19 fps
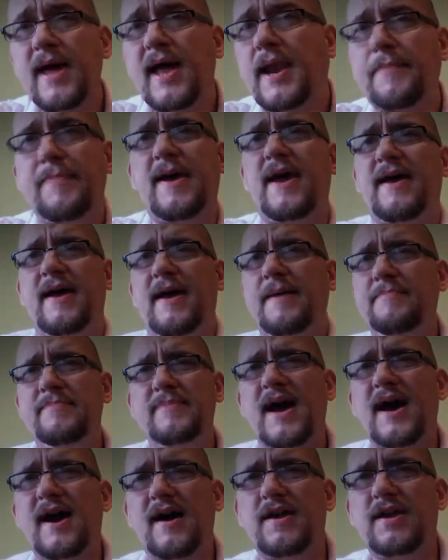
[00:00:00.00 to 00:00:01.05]

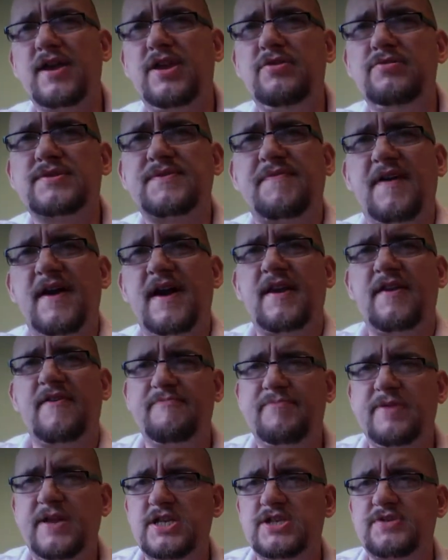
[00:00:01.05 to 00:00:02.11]
not a huge fan
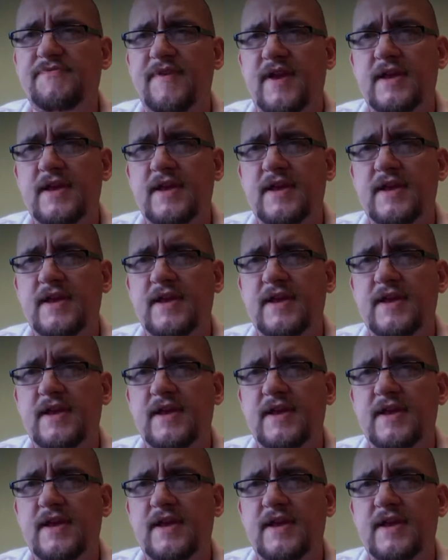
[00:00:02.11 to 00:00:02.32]
of peach